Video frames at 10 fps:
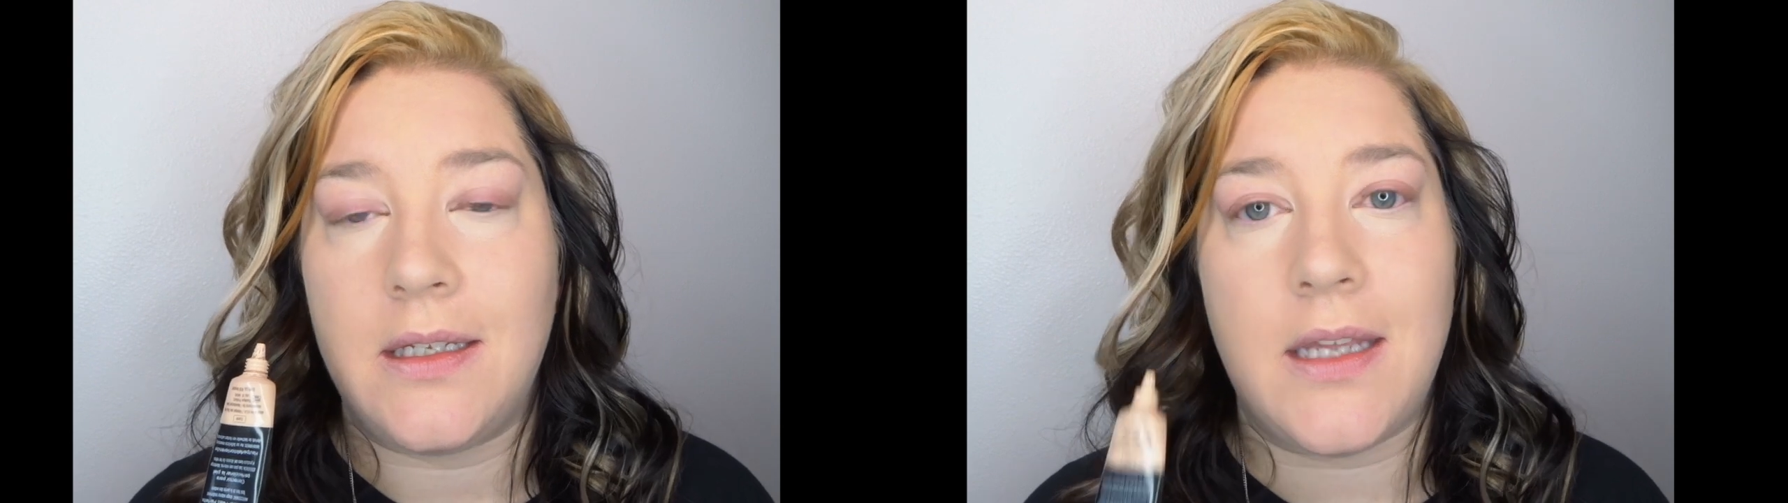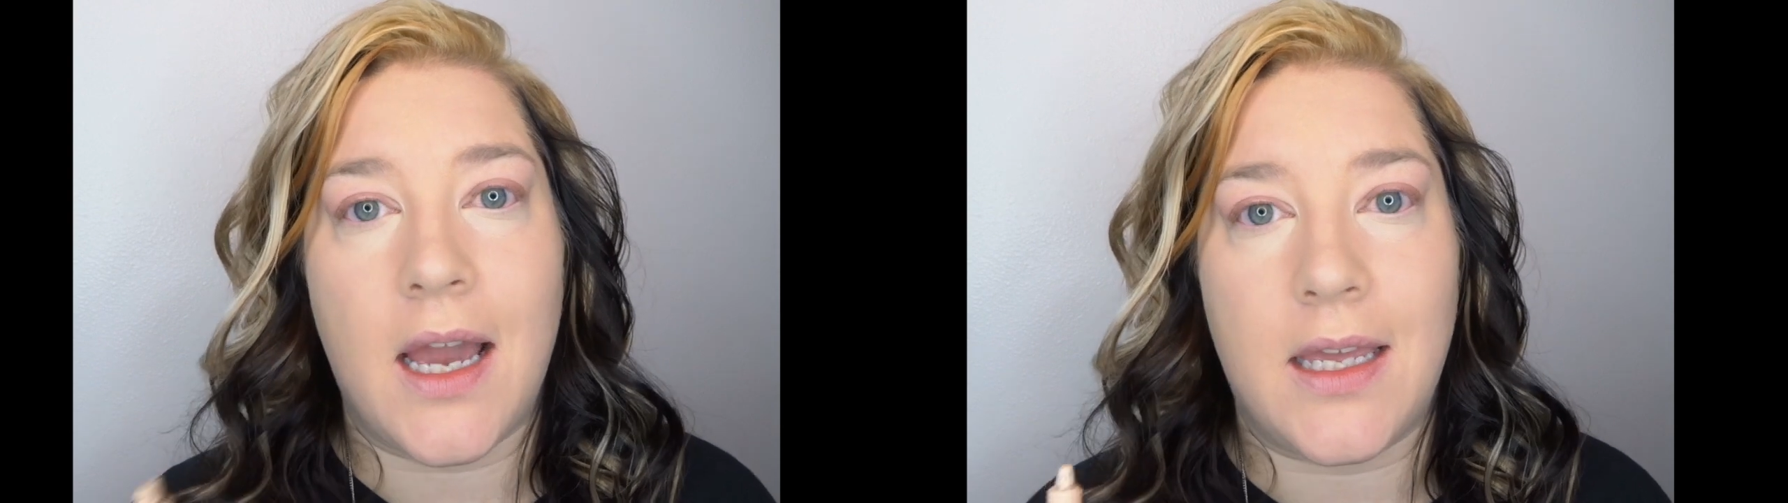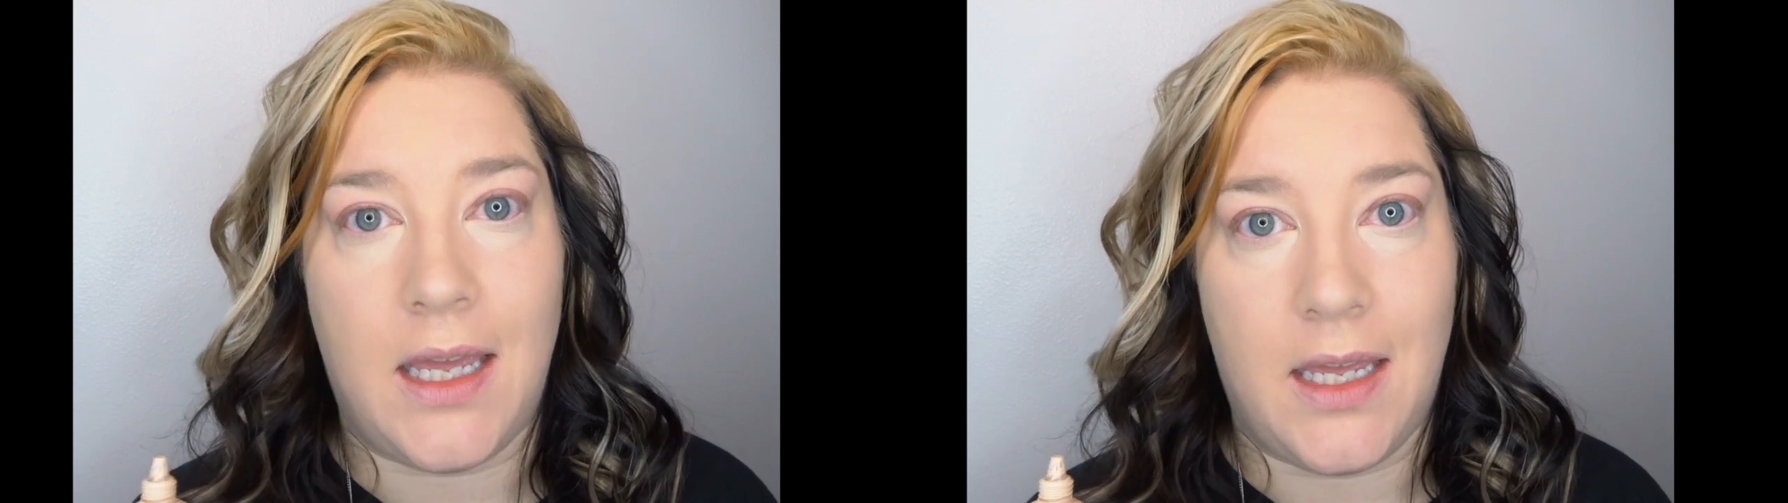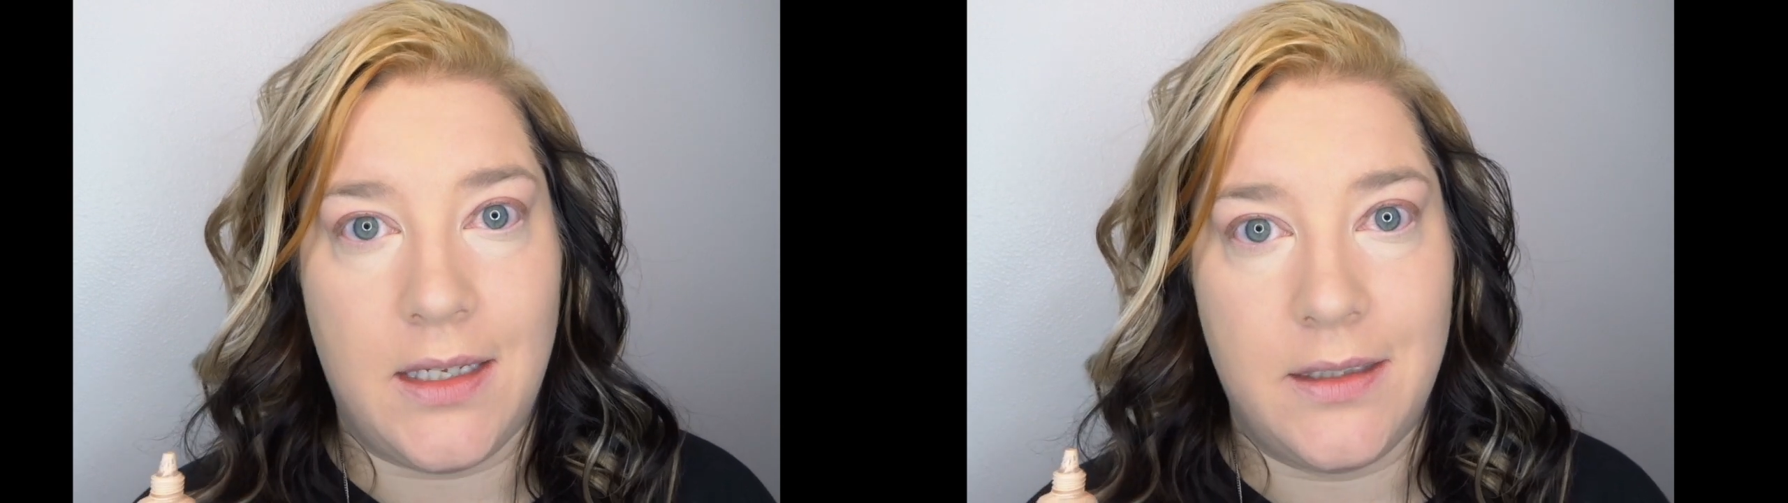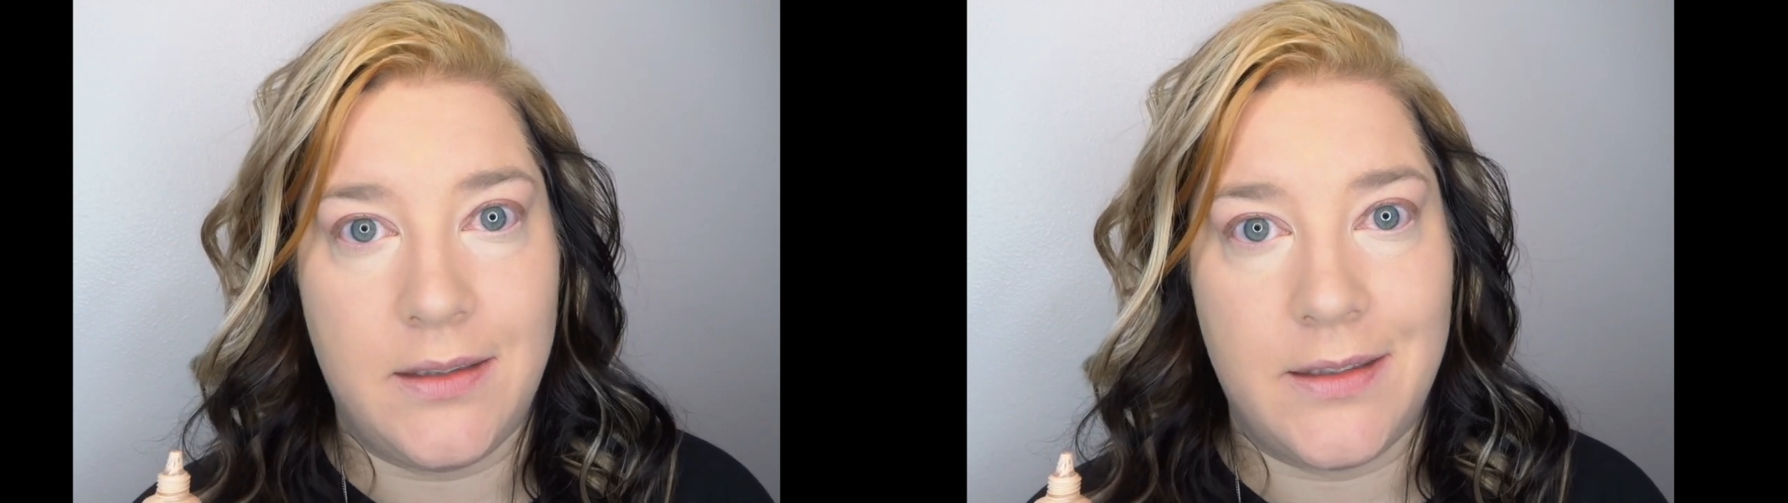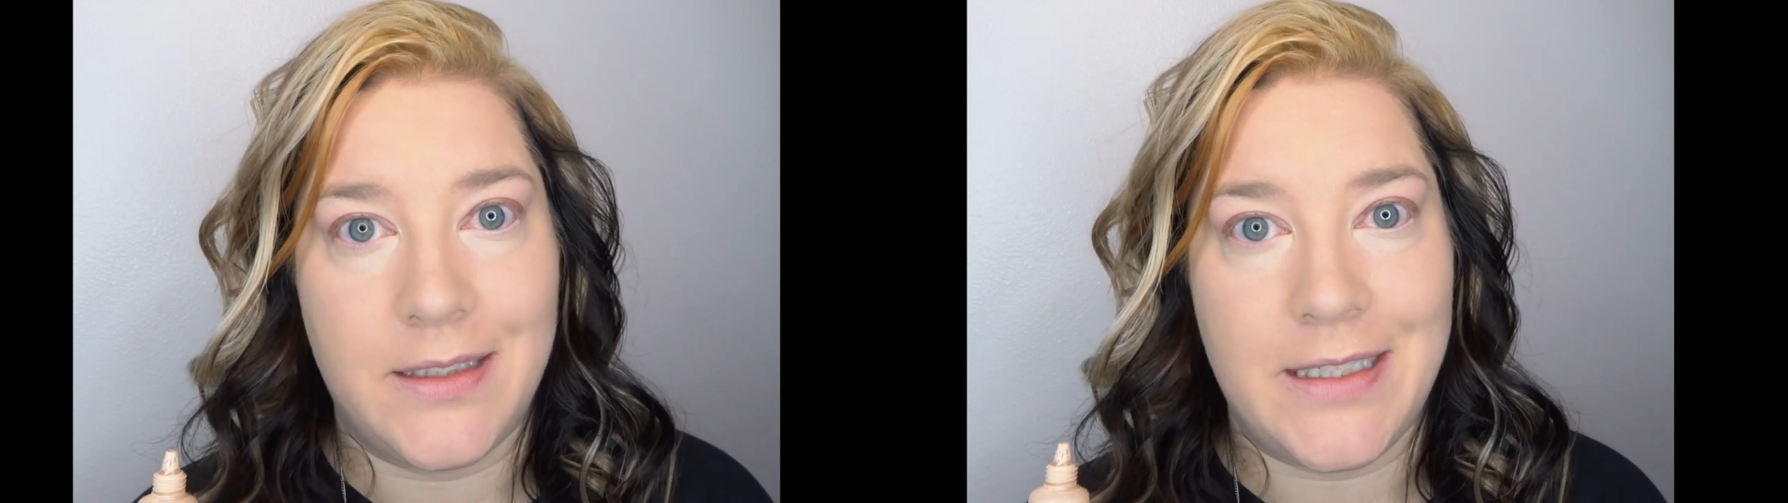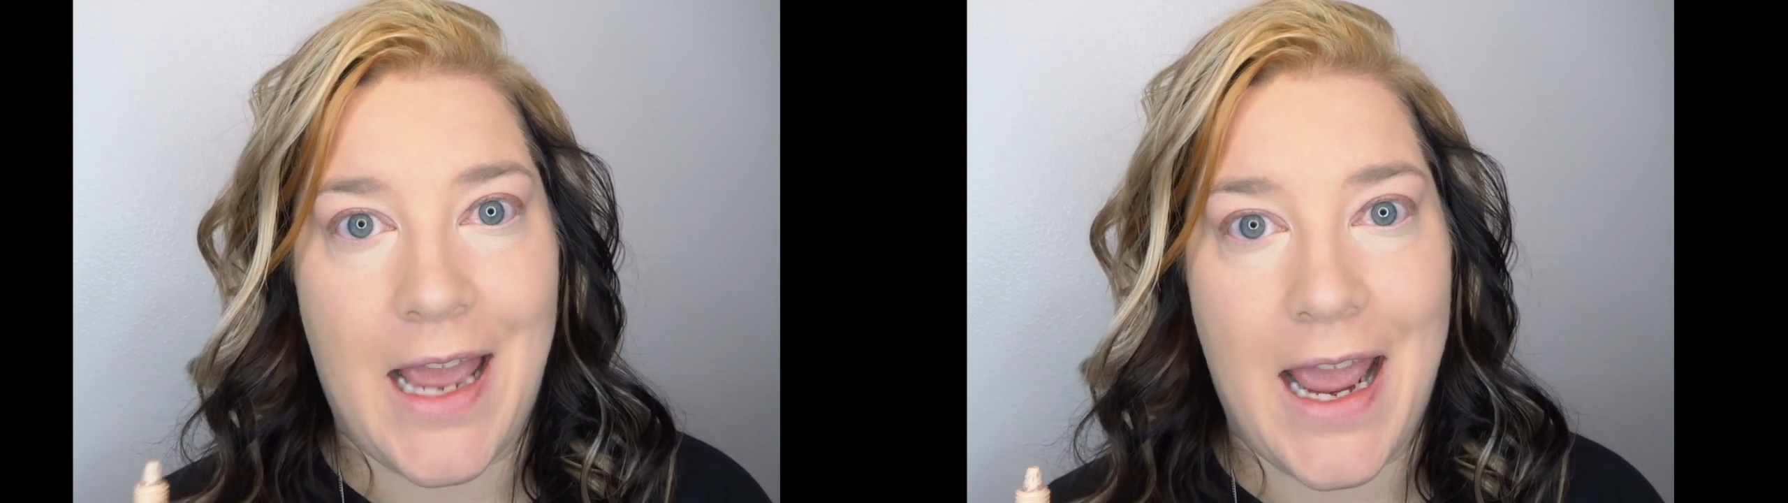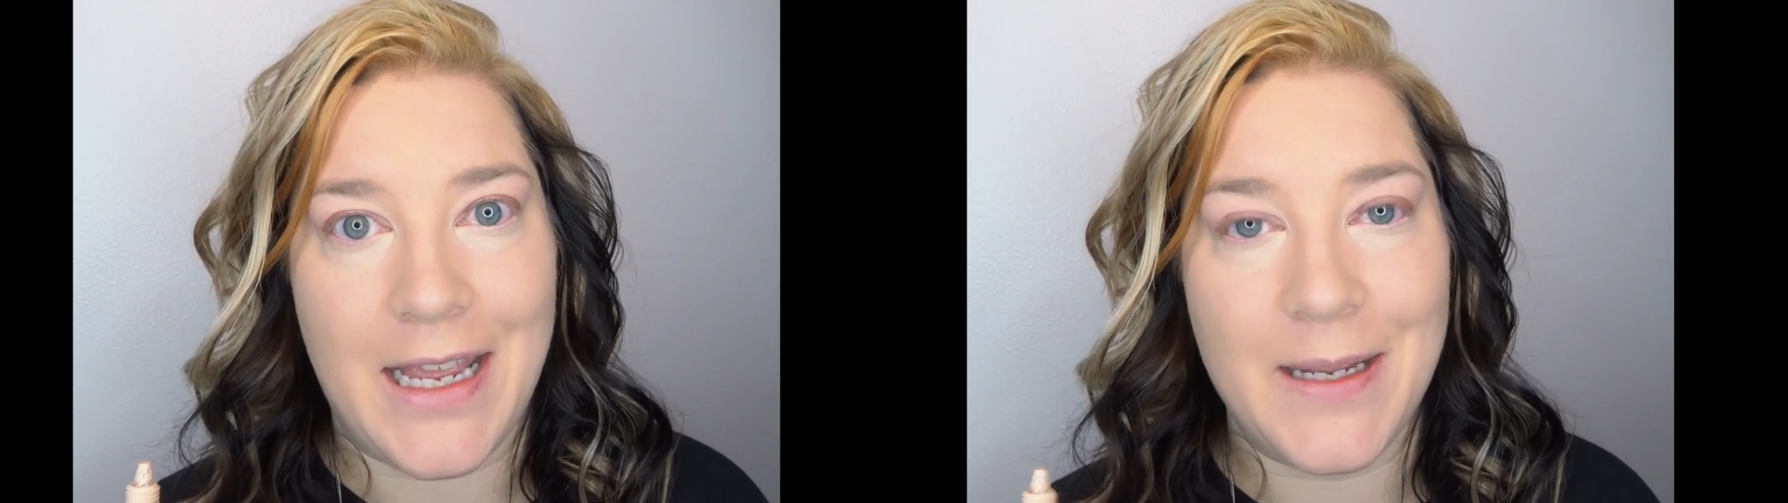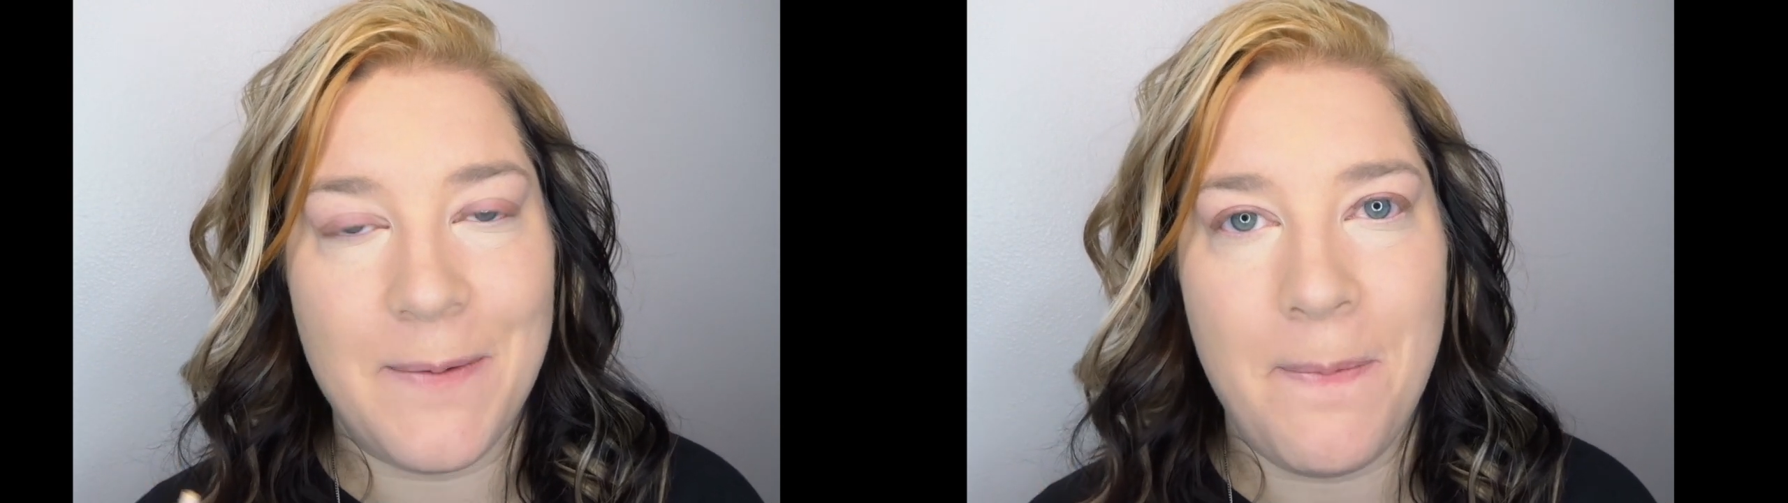yucky, okay?